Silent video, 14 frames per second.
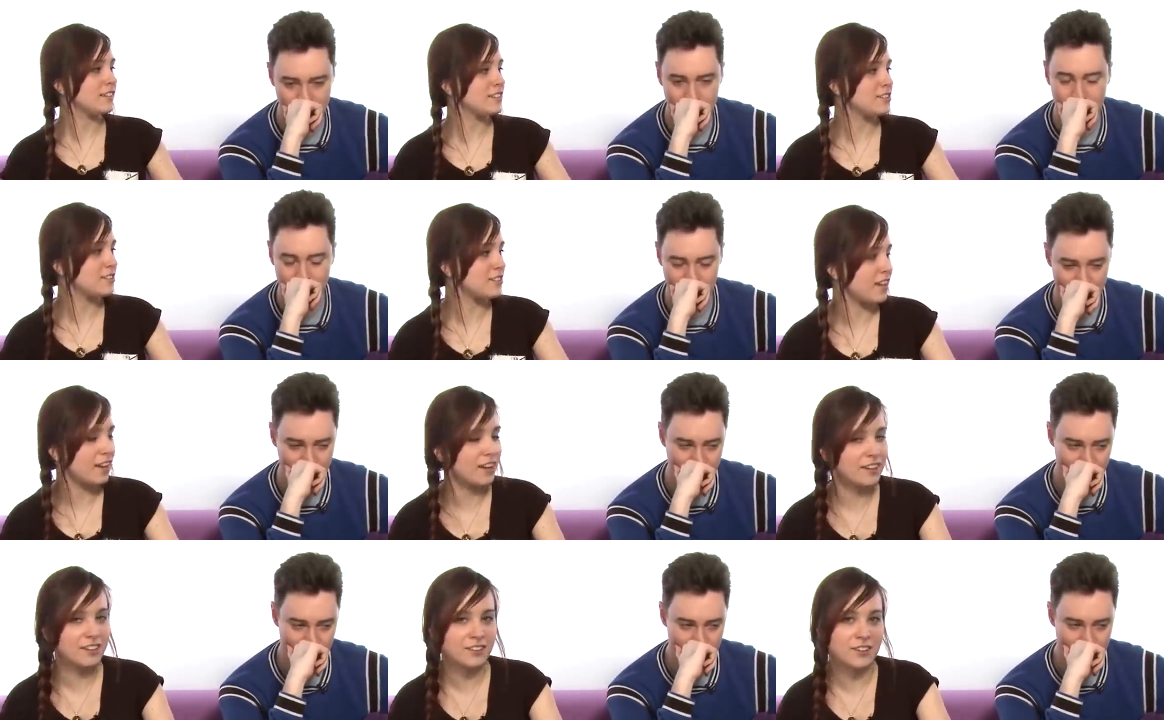Speaker 1: Mm. So
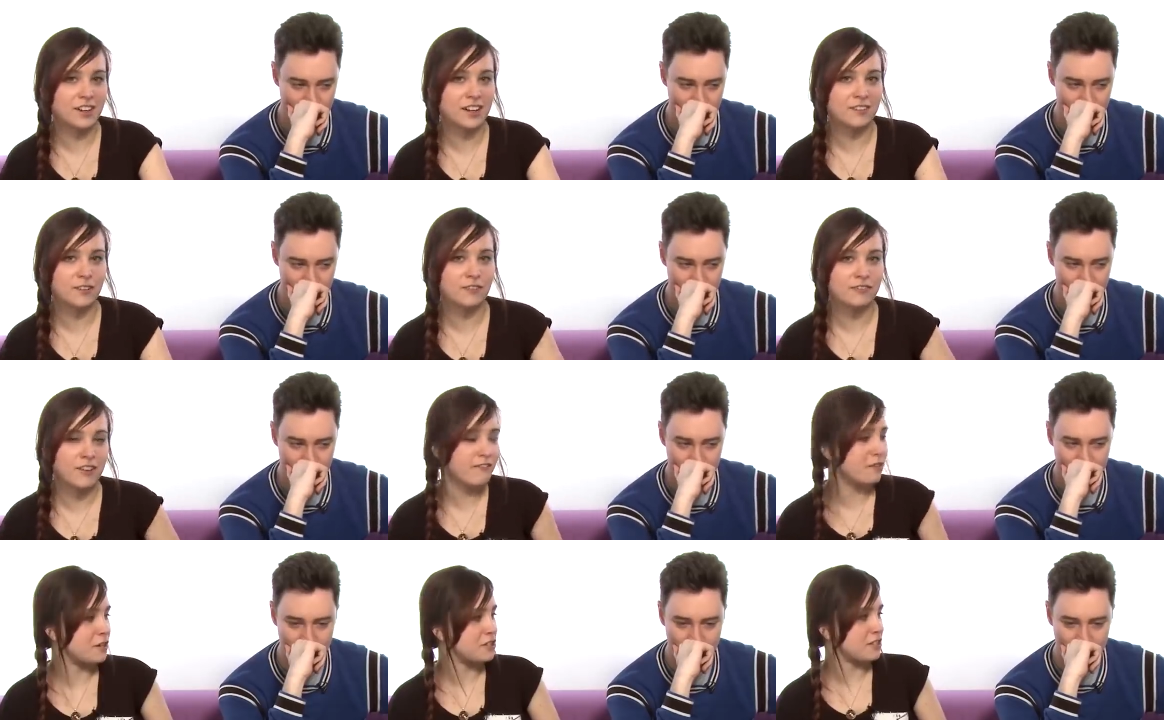uh, I've got
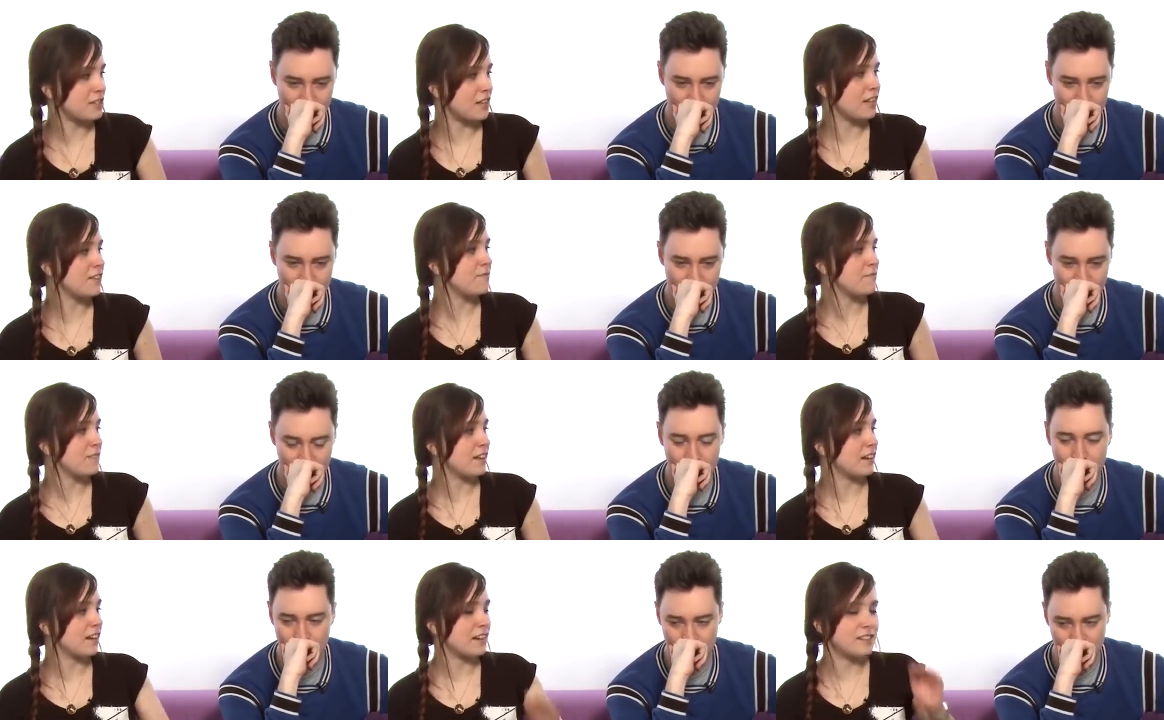five questions here.
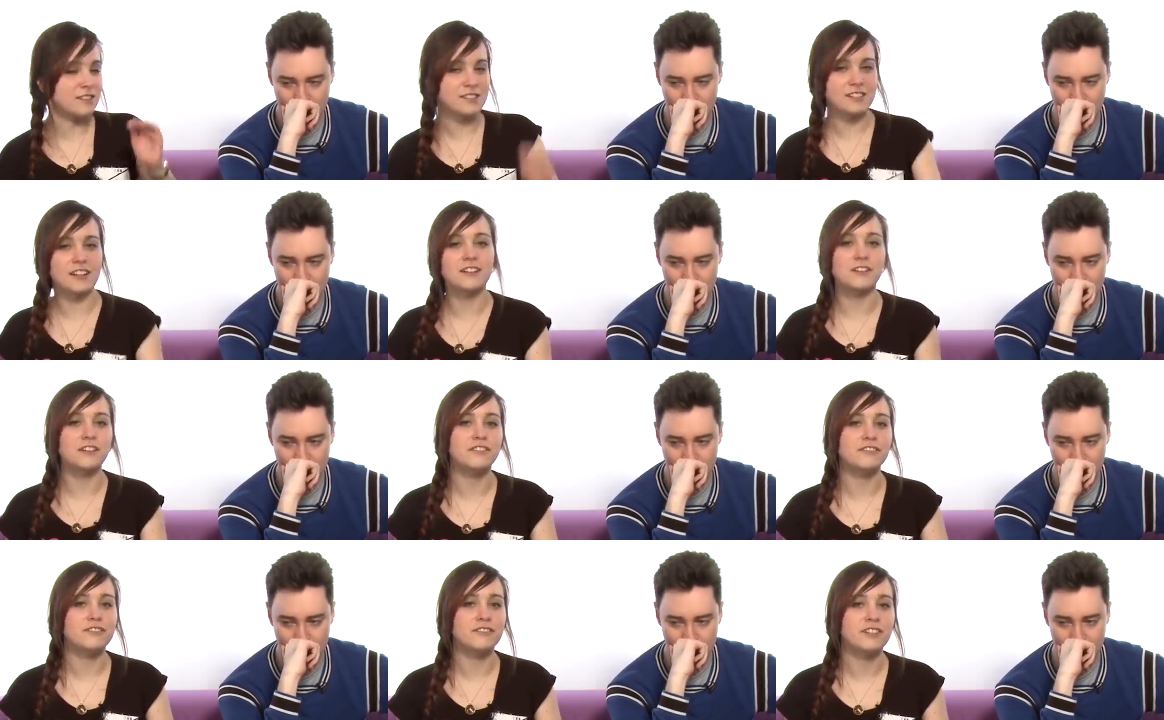Mm. I'm going to start
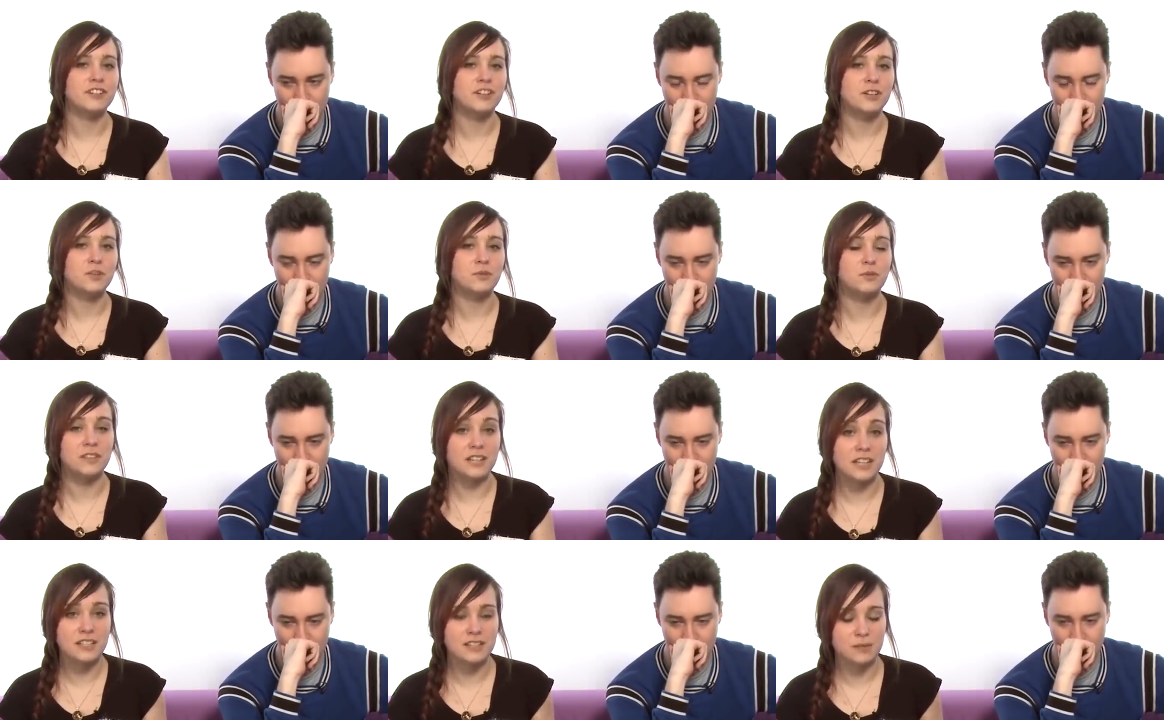off
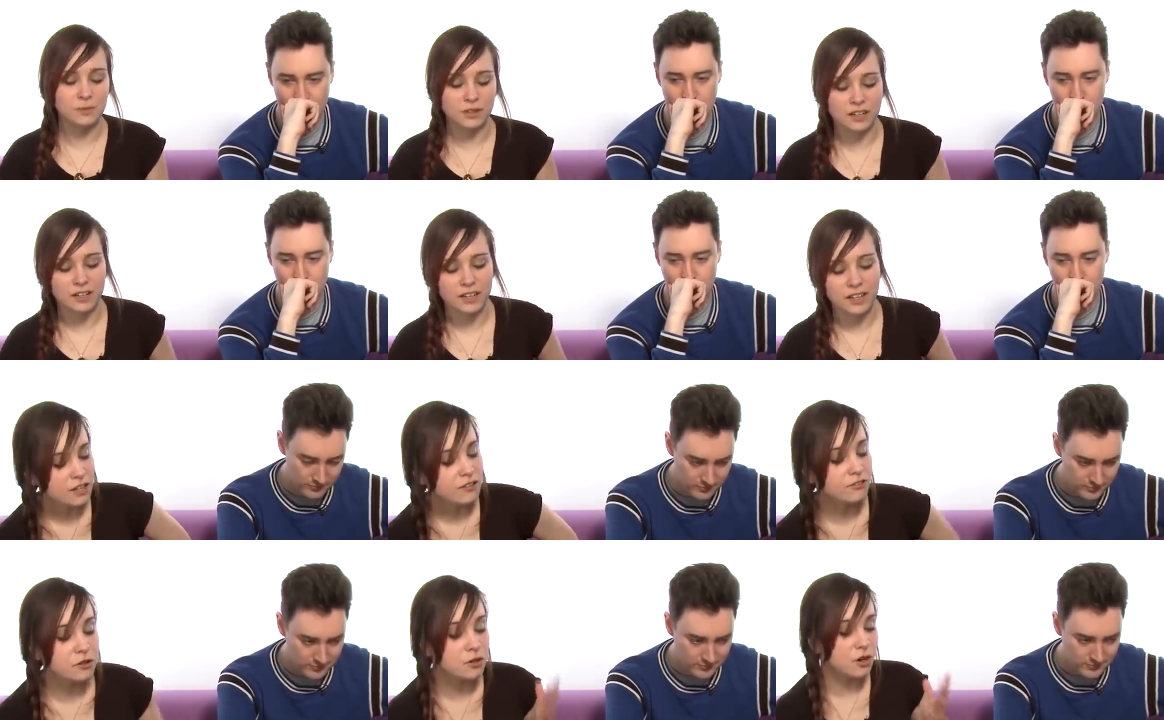with an easy one.
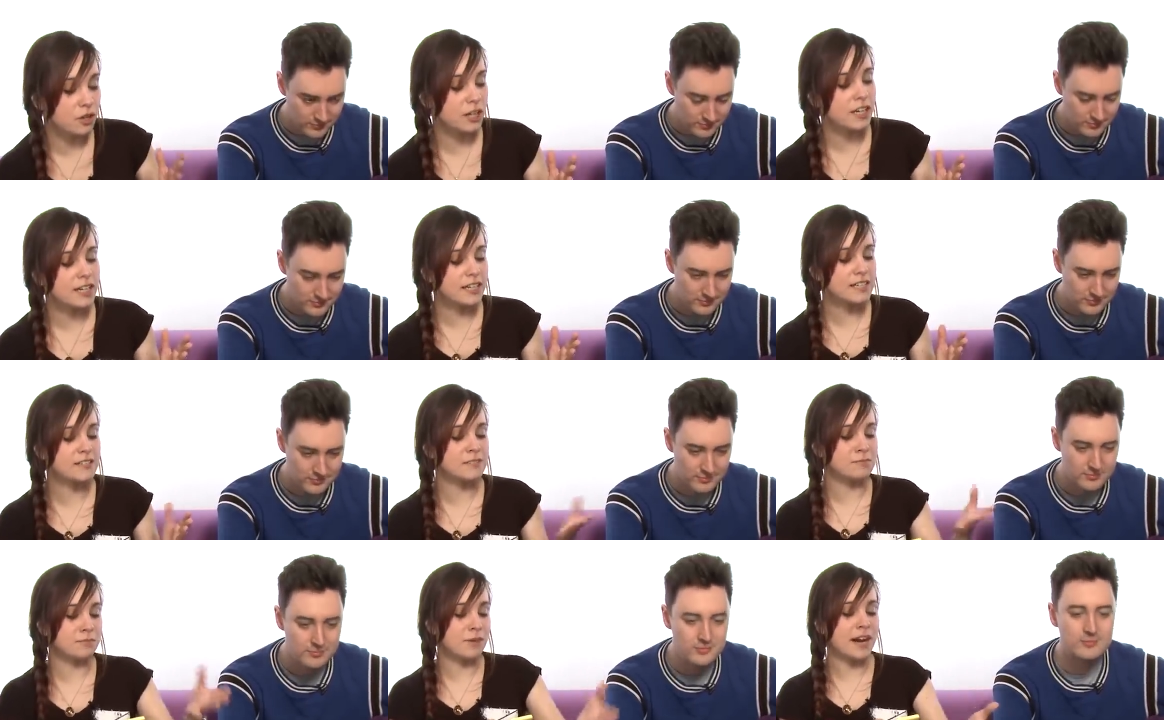For Honor
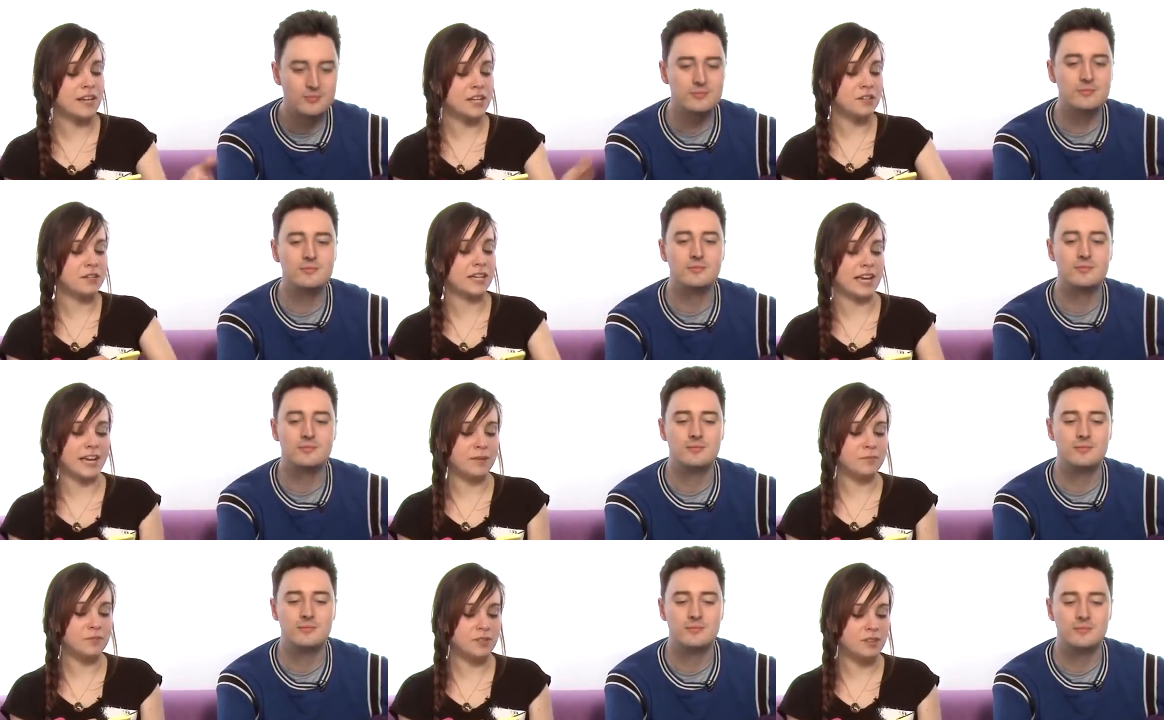is a brand new
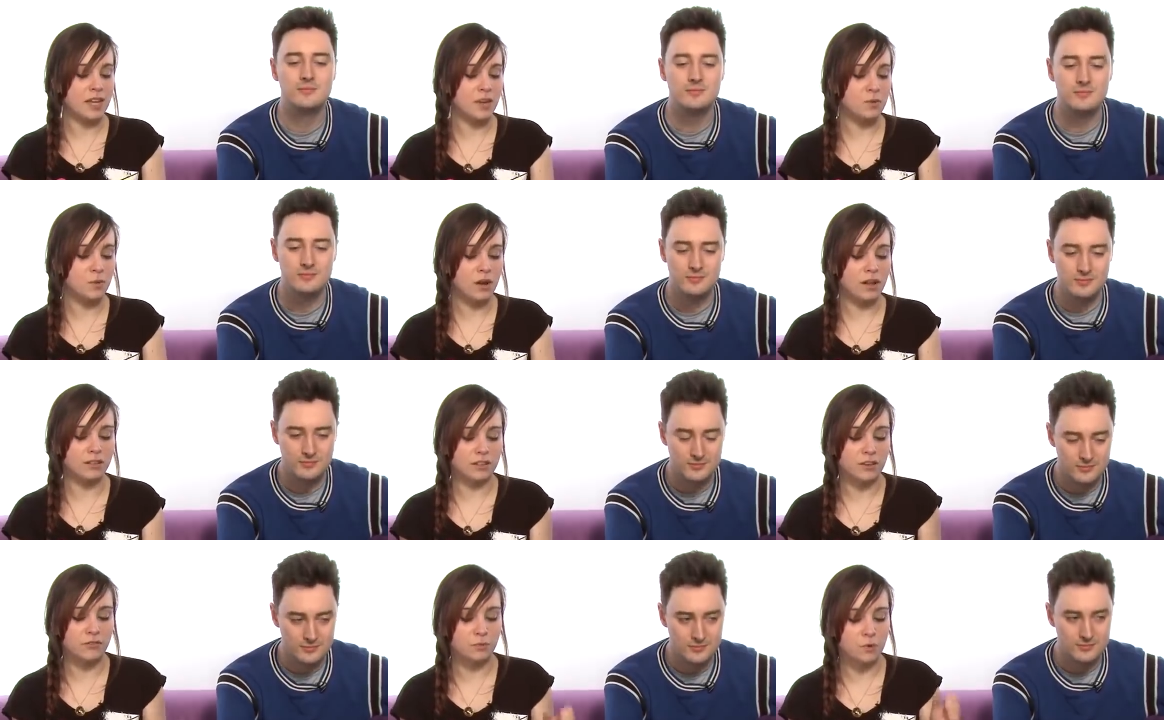game set in a
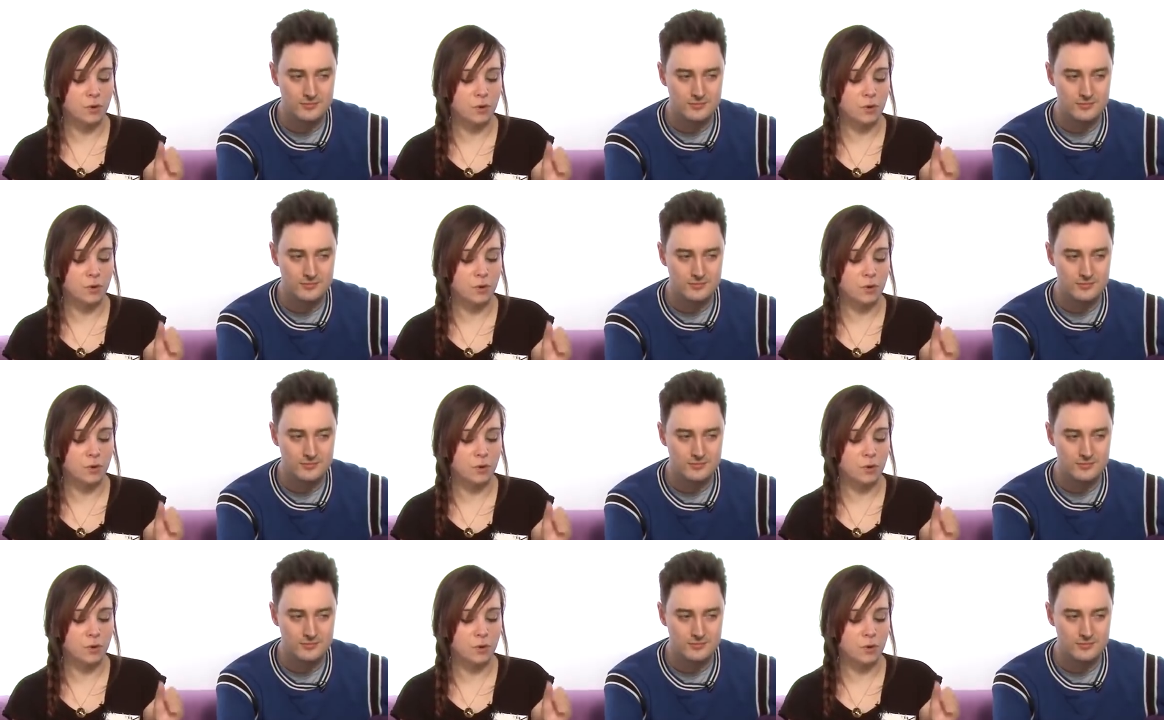world of